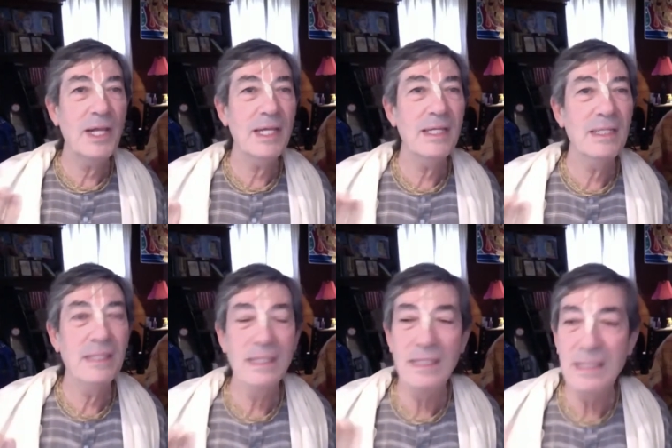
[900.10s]
hand
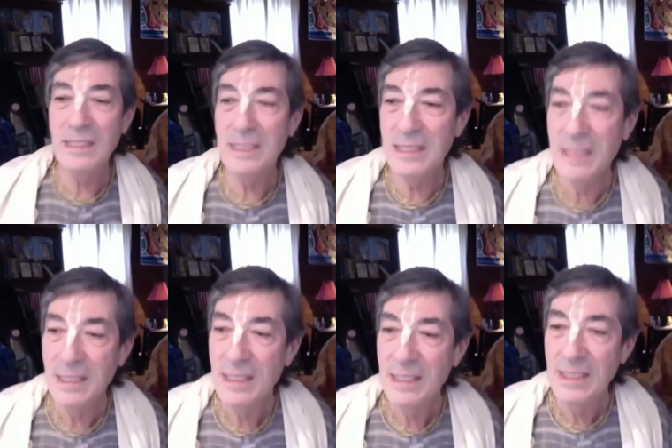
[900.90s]
and it's,
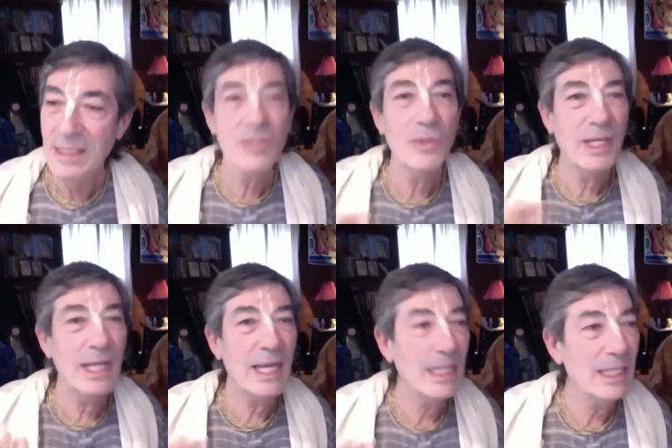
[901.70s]
it's
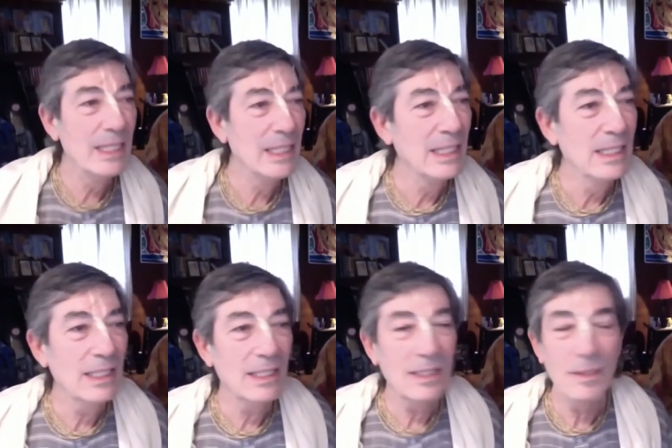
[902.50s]
okay,
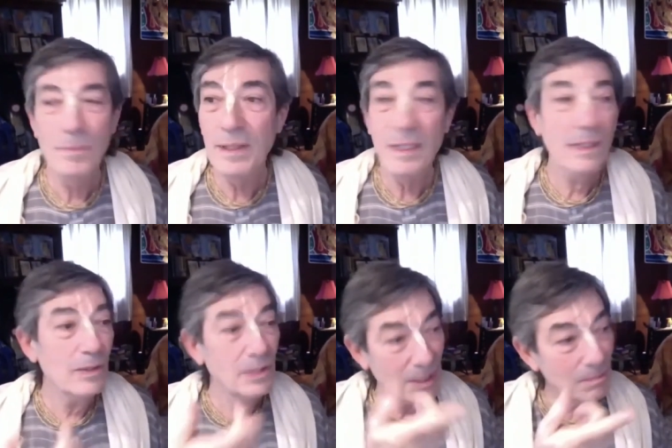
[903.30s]
uh, but then
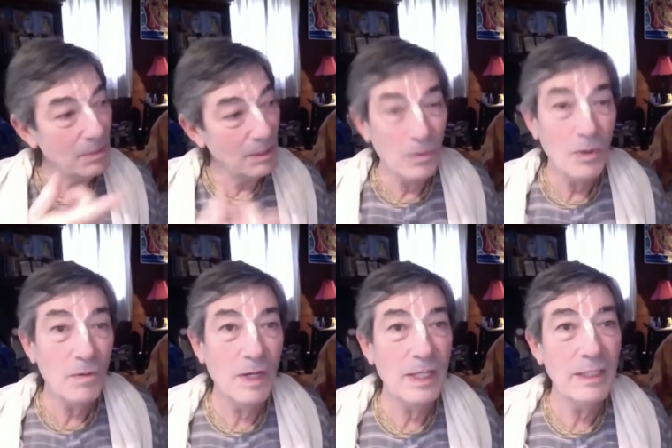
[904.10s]
there is something
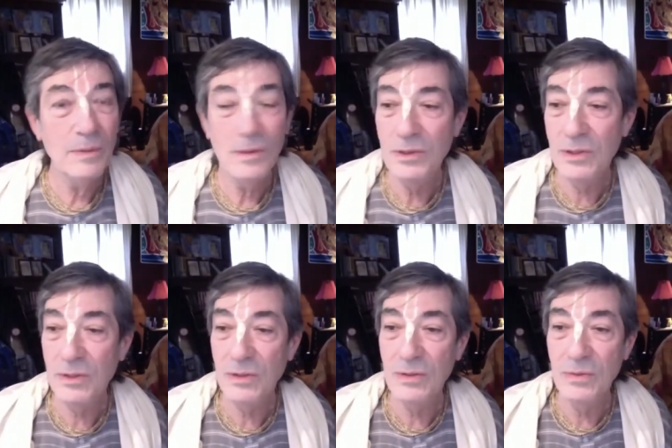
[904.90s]
more valuable.
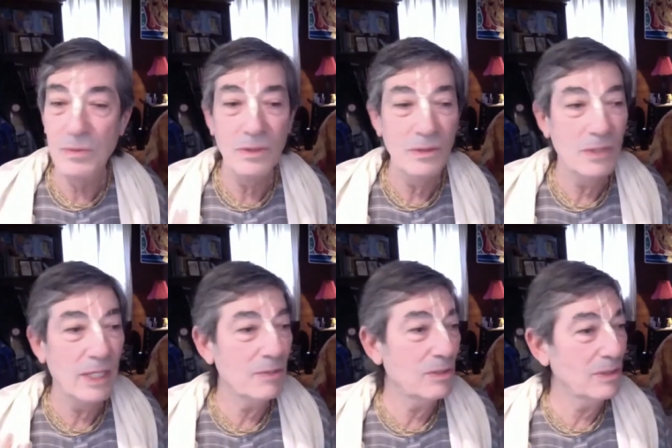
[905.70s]
So you
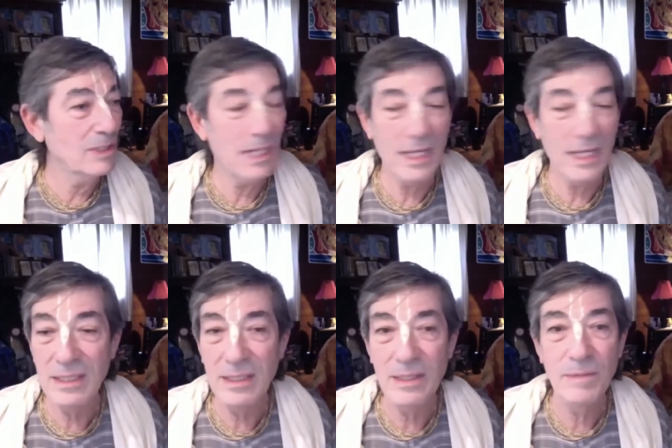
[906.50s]
have to decide,
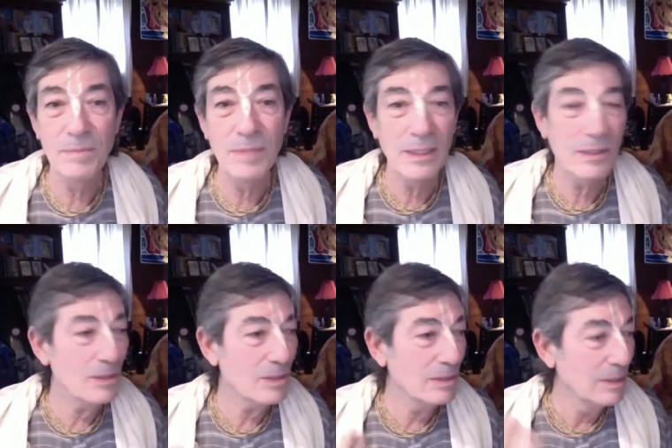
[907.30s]
uh, am I going
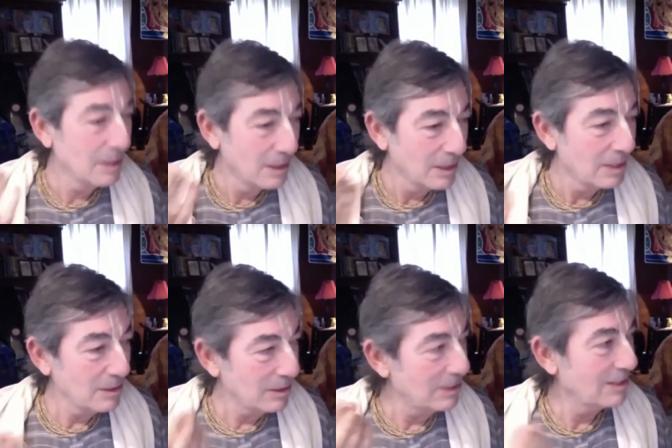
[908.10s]

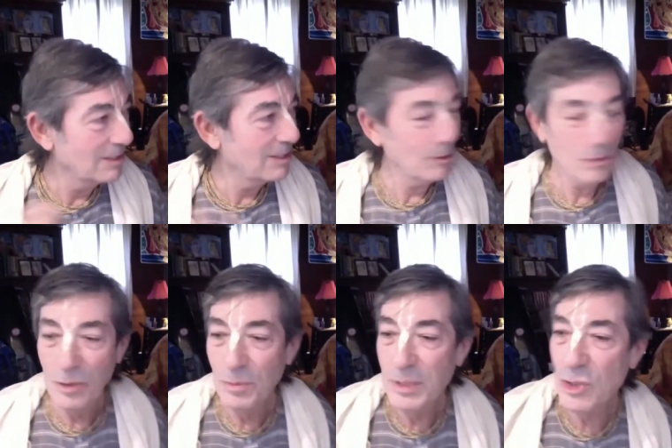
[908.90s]
to,
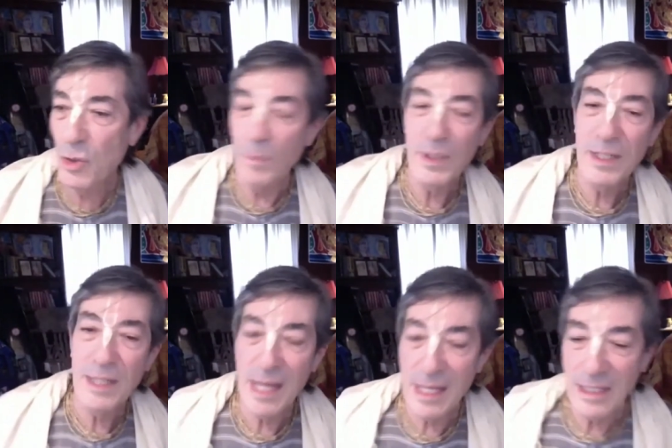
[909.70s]
you'll be dropping
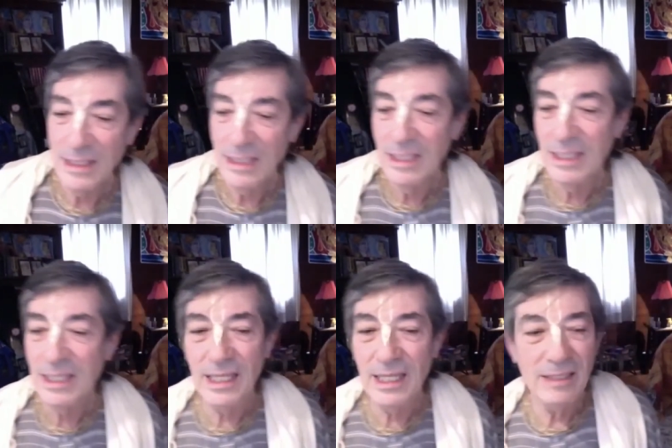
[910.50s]
that
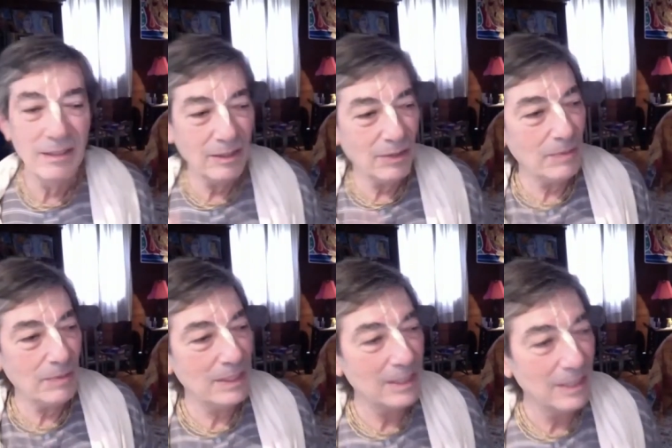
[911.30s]
and
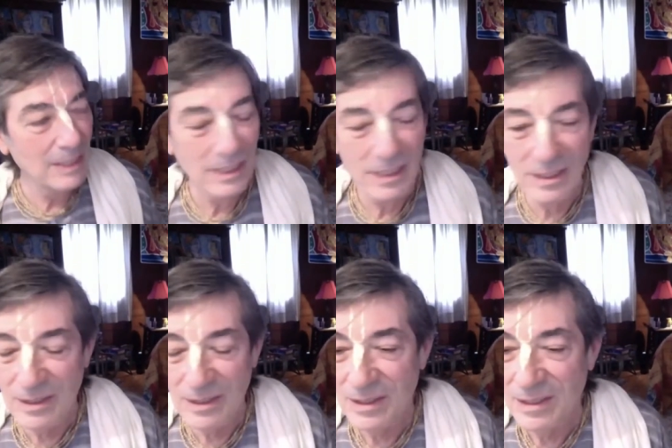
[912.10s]
grabbing
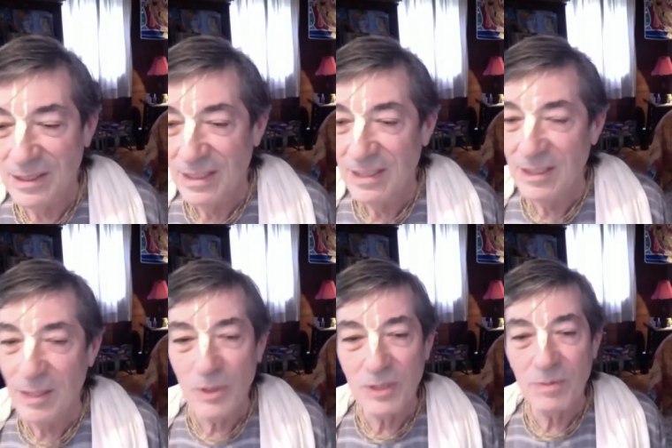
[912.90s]
uh,
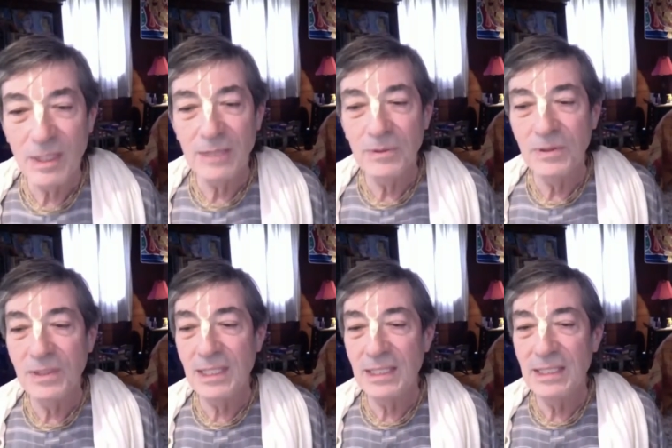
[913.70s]
the most valuable
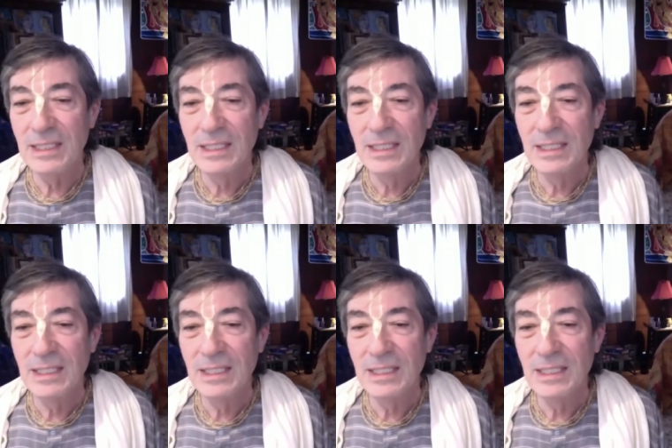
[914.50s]
thing.